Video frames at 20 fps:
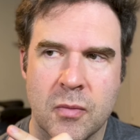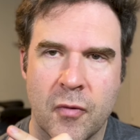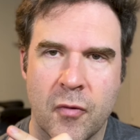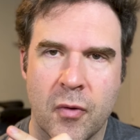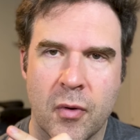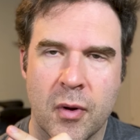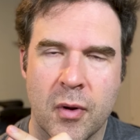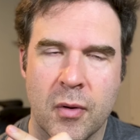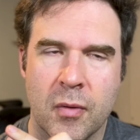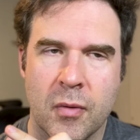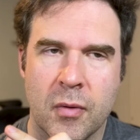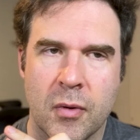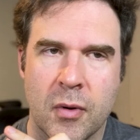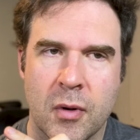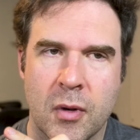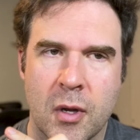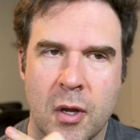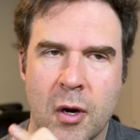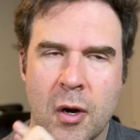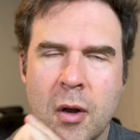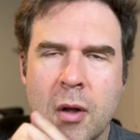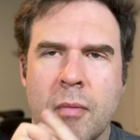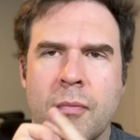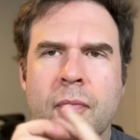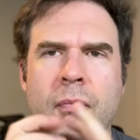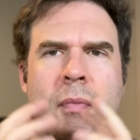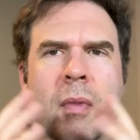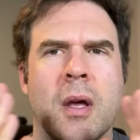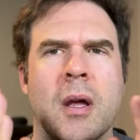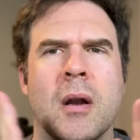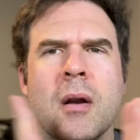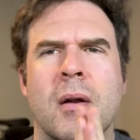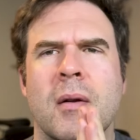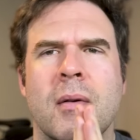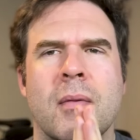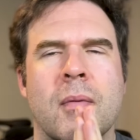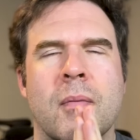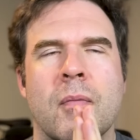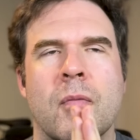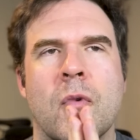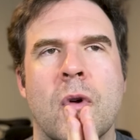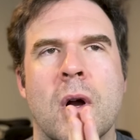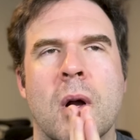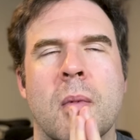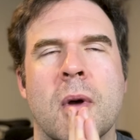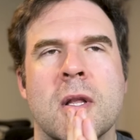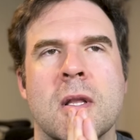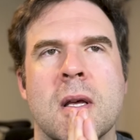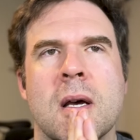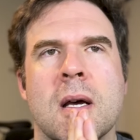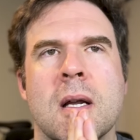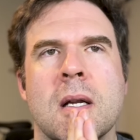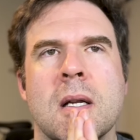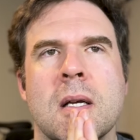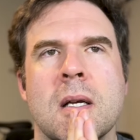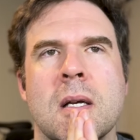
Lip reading: Or no. Wrong about that.